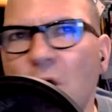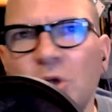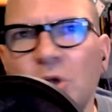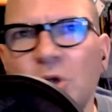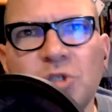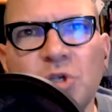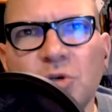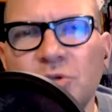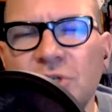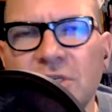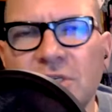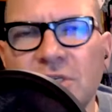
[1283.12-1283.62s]

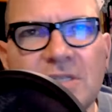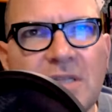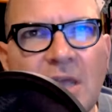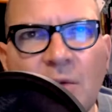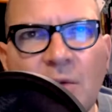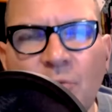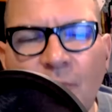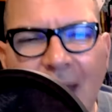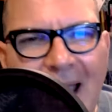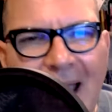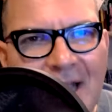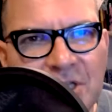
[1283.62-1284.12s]
also order. just they
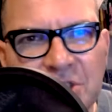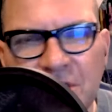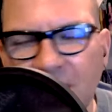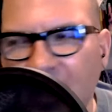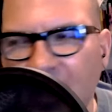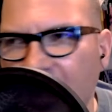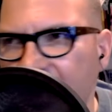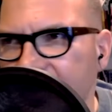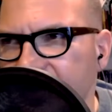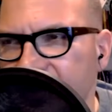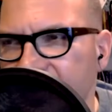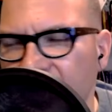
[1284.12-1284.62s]

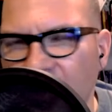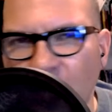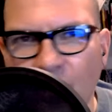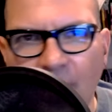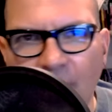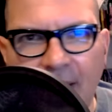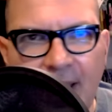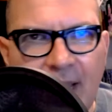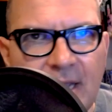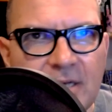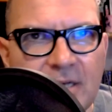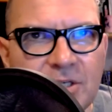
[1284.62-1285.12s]
rationalize their
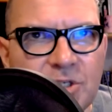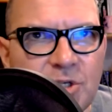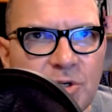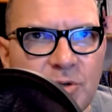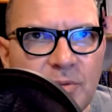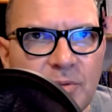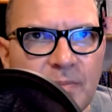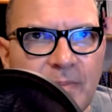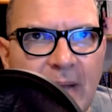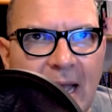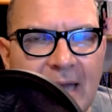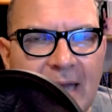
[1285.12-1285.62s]
way
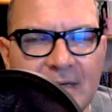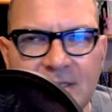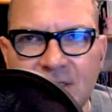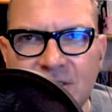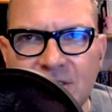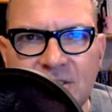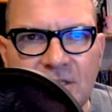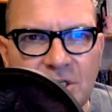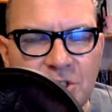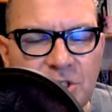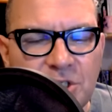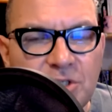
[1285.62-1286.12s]
into bad
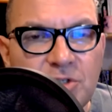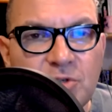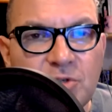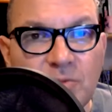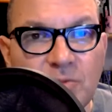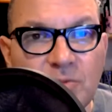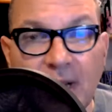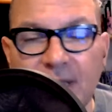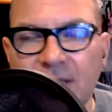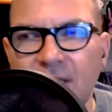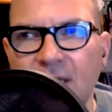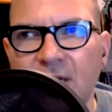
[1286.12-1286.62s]
decisions.
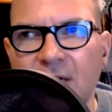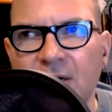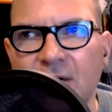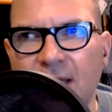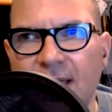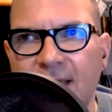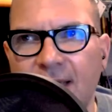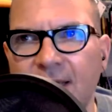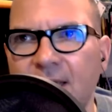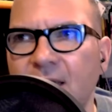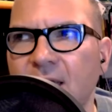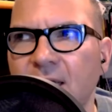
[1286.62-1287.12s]
Right, they're
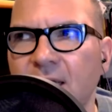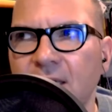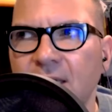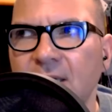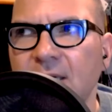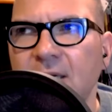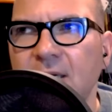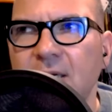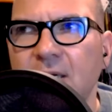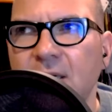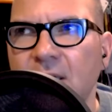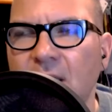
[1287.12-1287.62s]
like,
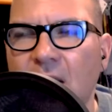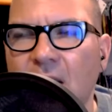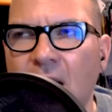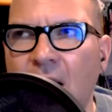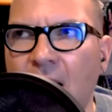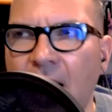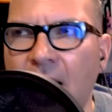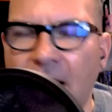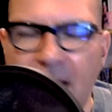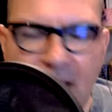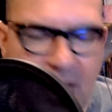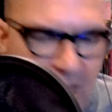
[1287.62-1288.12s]

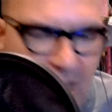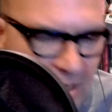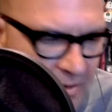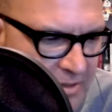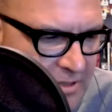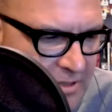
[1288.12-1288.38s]
I